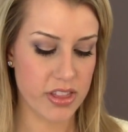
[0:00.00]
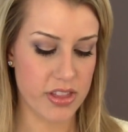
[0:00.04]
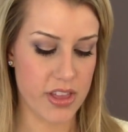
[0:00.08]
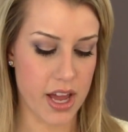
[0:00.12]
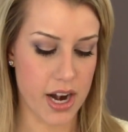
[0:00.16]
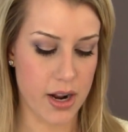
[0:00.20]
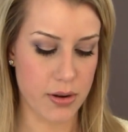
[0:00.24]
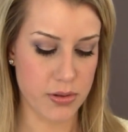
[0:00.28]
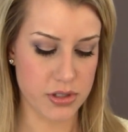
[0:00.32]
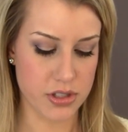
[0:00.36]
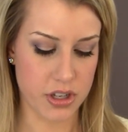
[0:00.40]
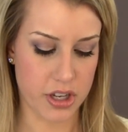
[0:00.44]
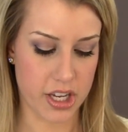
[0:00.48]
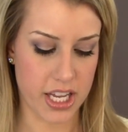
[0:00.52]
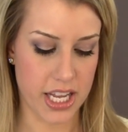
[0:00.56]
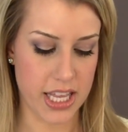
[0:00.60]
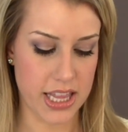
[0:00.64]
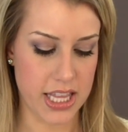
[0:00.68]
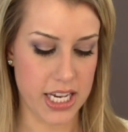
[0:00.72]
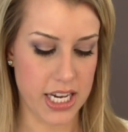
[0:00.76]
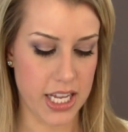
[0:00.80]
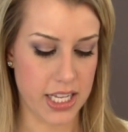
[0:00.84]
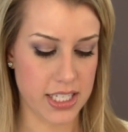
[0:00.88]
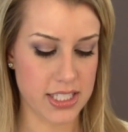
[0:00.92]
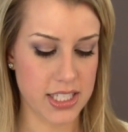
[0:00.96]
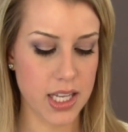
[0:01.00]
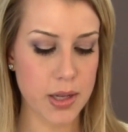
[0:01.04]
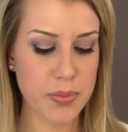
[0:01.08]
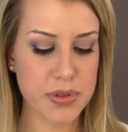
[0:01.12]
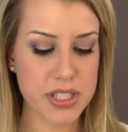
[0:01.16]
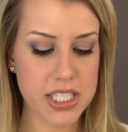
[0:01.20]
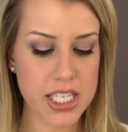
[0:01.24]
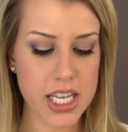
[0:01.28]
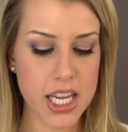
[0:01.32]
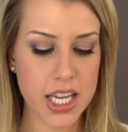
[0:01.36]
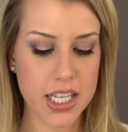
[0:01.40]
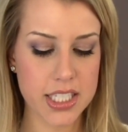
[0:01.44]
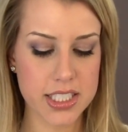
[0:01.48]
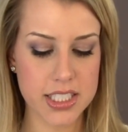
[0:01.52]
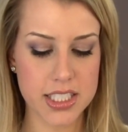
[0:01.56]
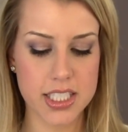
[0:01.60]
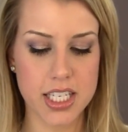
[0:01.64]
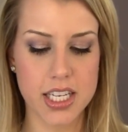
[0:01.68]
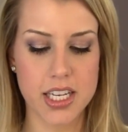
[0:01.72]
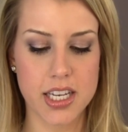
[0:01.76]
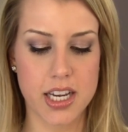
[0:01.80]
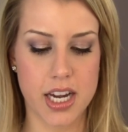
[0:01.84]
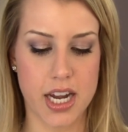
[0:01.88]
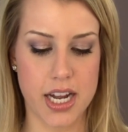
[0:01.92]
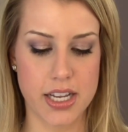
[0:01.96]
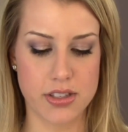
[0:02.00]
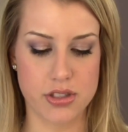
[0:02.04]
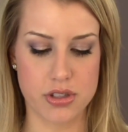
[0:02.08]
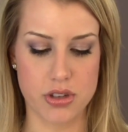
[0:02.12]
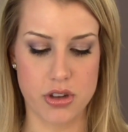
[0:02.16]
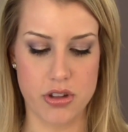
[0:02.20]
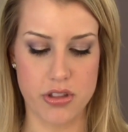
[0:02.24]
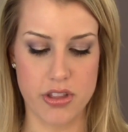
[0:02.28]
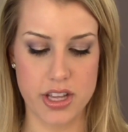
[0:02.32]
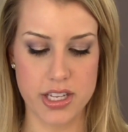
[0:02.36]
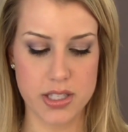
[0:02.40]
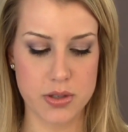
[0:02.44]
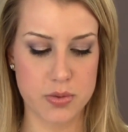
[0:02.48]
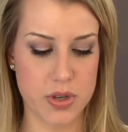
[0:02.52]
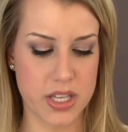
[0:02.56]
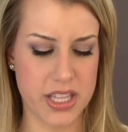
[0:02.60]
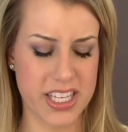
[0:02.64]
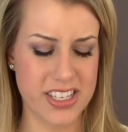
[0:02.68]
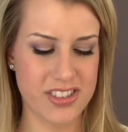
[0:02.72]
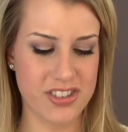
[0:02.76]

Then I was looking at the NYX lipsticks. I saw this one.